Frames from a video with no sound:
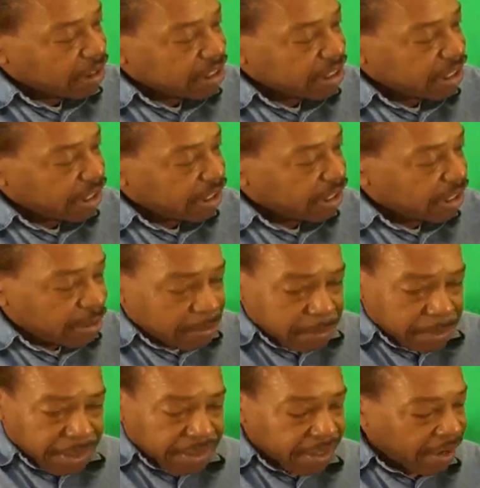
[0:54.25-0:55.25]
Still a little
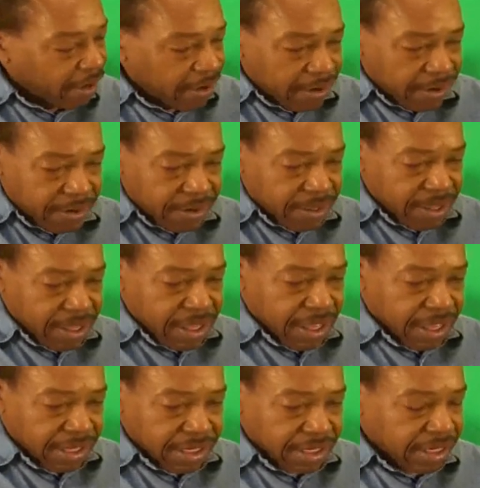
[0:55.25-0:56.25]
bit there.
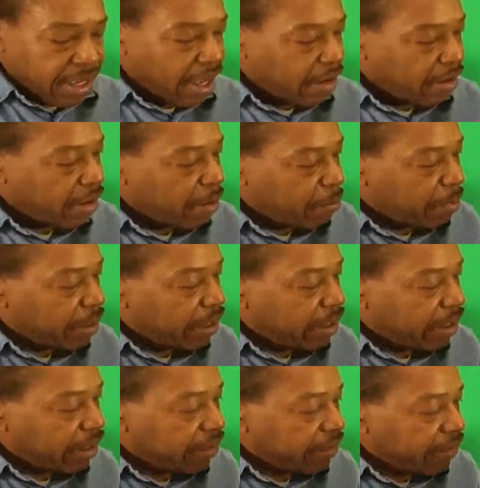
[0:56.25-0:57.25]
Didn't cut
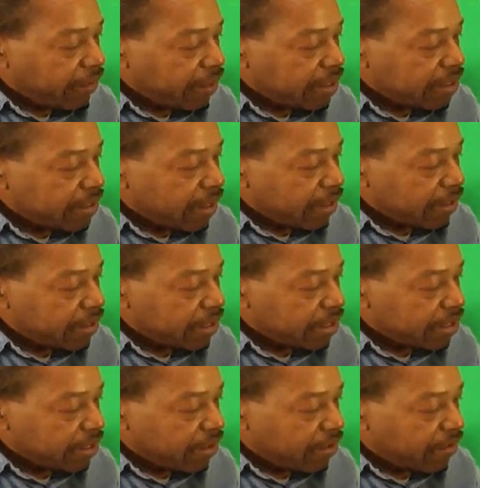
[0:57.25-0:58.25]
completely through it, so I'll
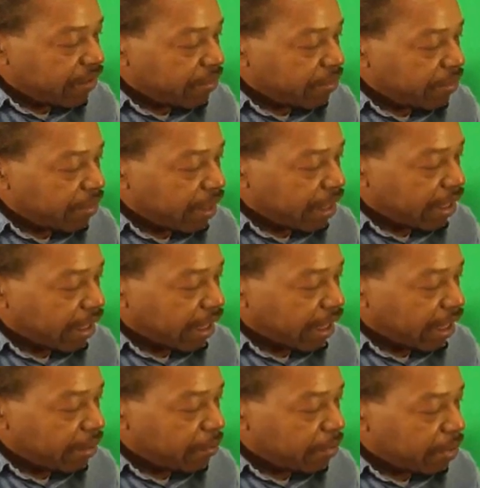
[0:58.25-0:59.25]
just go through that
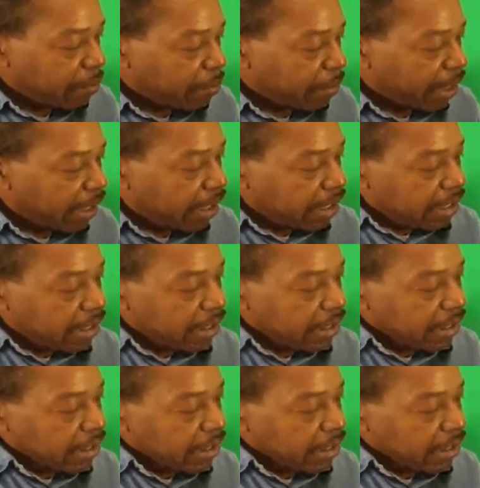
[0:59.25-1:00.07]
again with the blade.